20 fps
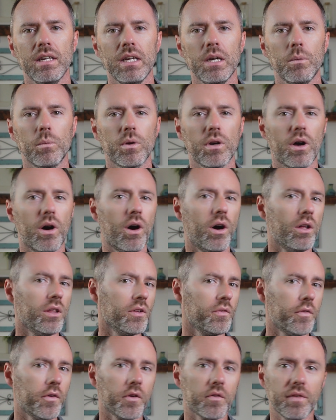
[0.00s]
When all
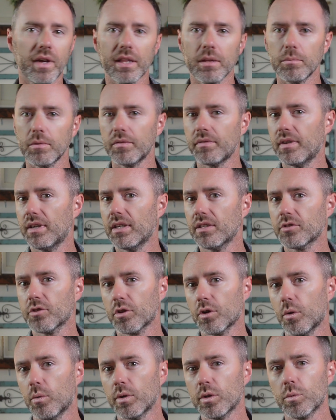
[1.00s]
of your available funds are
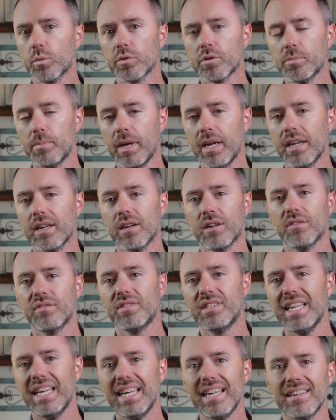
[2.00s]
going towards paying off
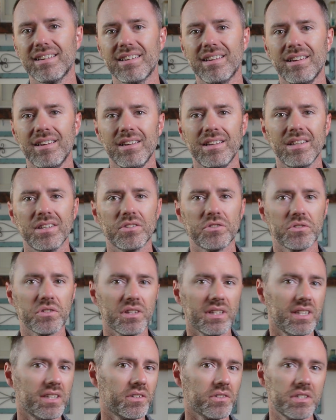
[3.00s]
debt, there's
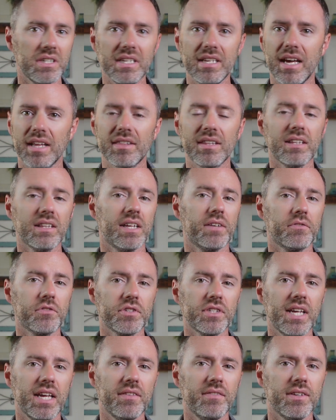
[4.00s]
little to nothing left for
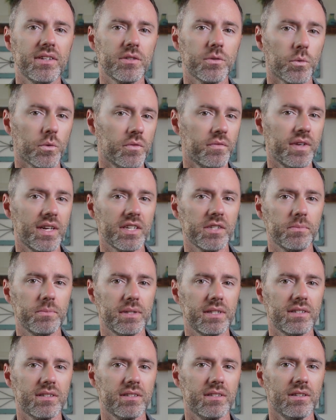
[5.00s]
savings or
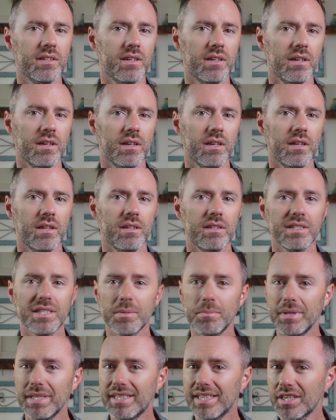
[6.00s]
investments. This can
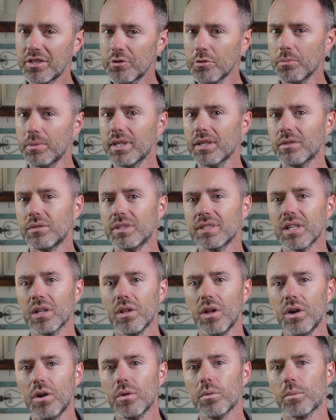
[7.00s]
be detrimental in the
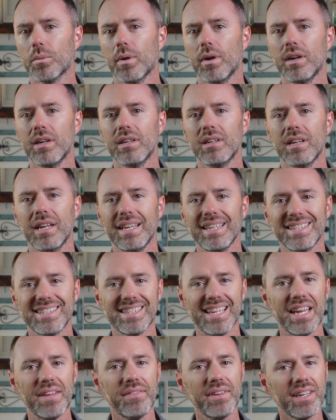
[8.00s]
long run, as
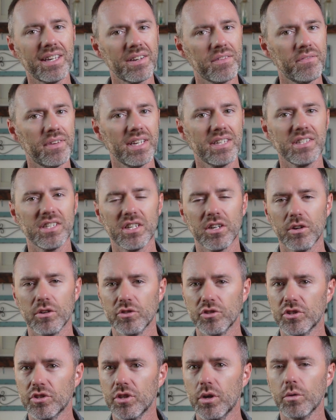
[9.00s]
saving and investing are
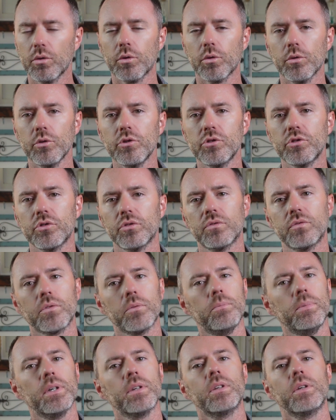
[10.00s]
so crucial for
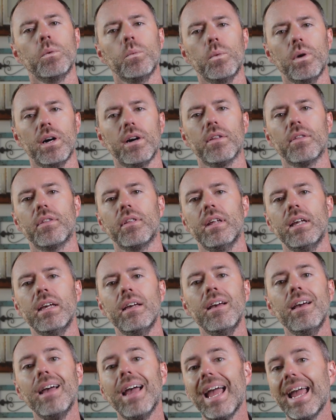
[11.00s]
building wealth
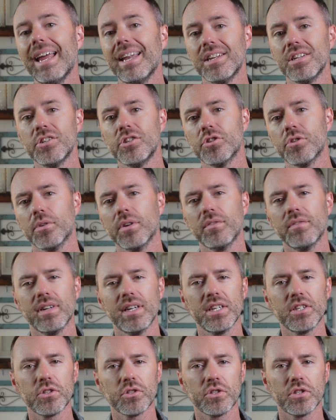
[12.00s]
and ensuring
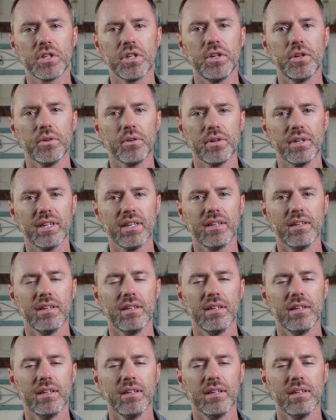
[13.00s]
financial security.